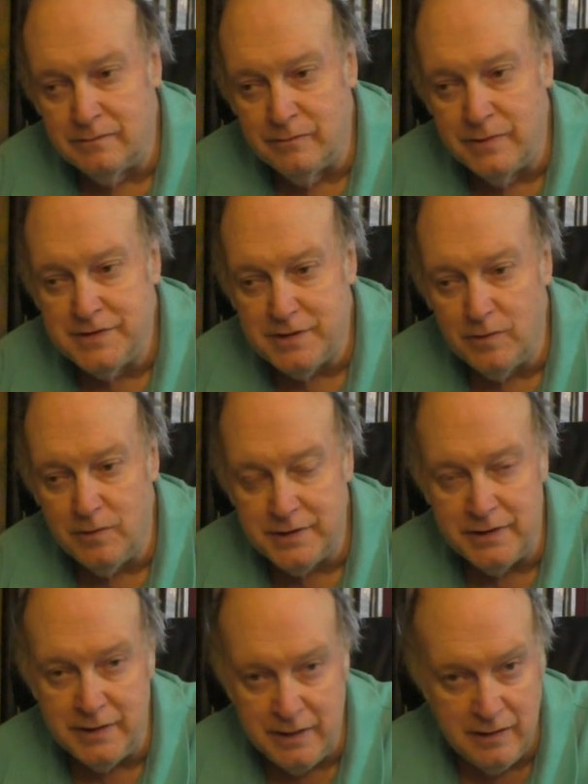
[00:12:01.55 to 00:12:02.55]
with souls
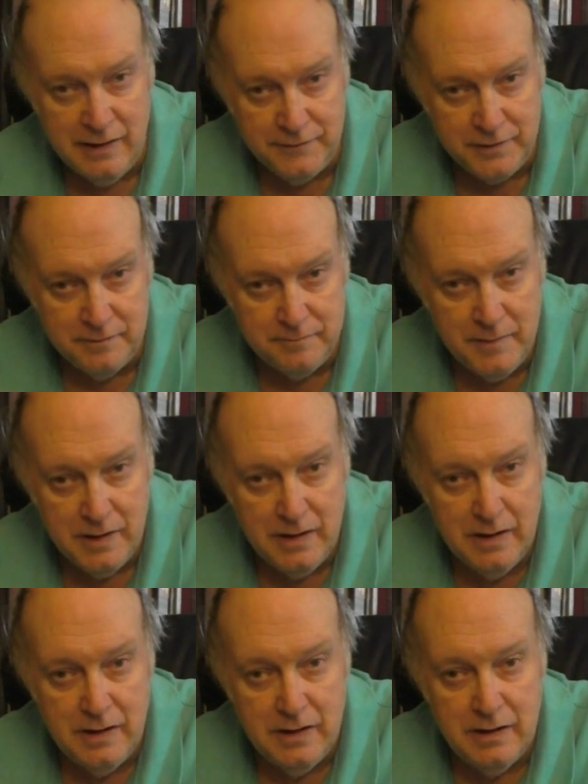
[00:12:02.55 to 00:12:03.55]
in the hereafter,
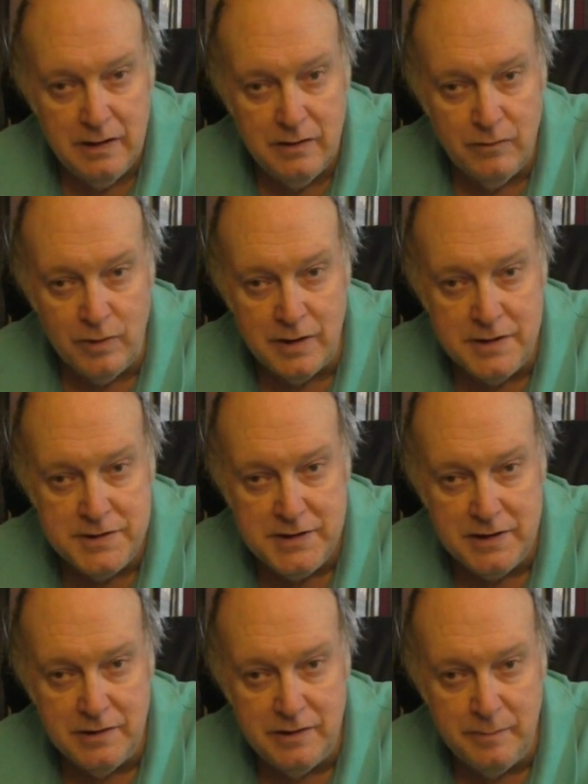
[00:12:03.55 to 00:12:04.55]
were
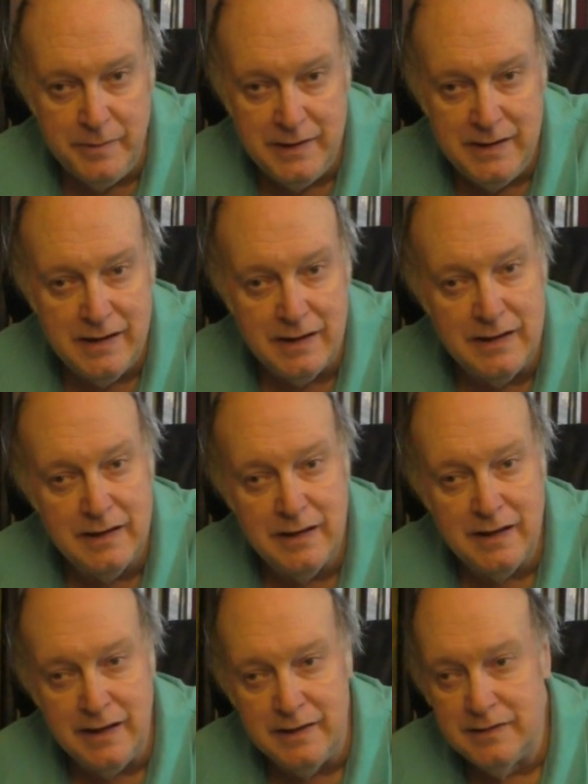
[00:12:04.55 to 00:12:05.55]
considered to be
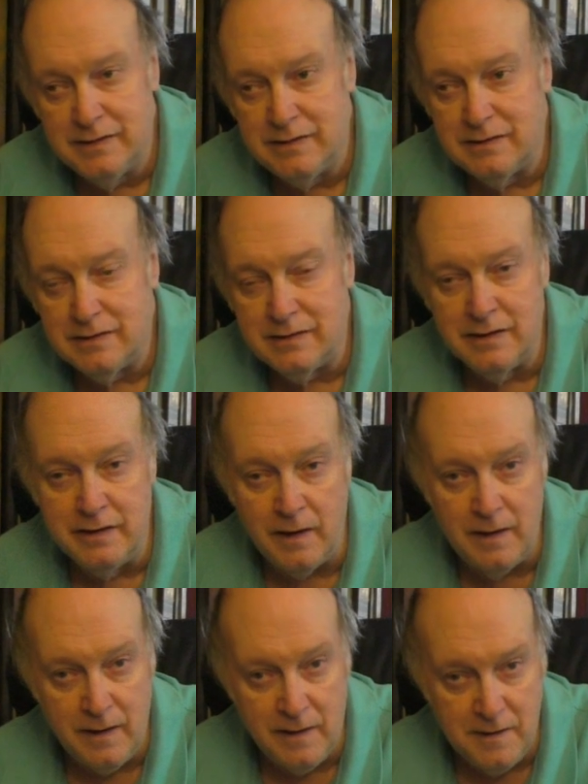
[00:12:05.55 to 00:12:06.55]
dealing in the
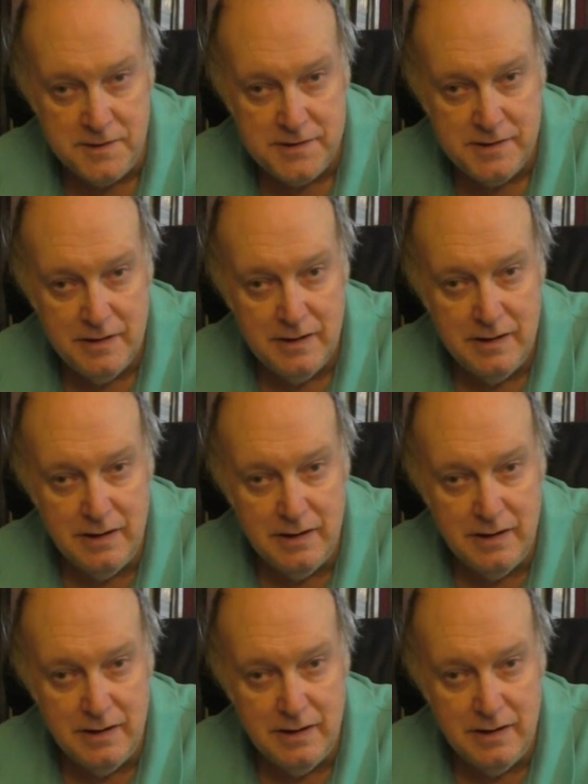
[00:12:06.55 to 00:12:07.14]
dark arts.